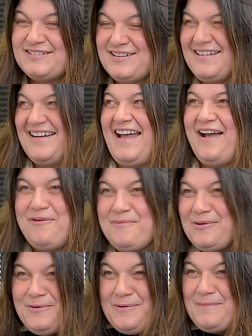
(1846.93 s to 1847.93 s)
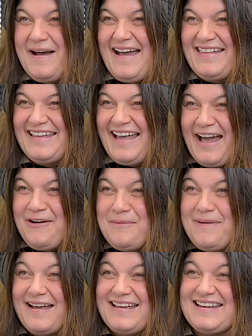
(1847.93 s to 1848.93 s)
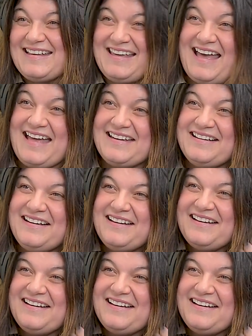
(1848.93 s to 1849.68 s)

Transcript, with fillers: how who am I like how am I gonna get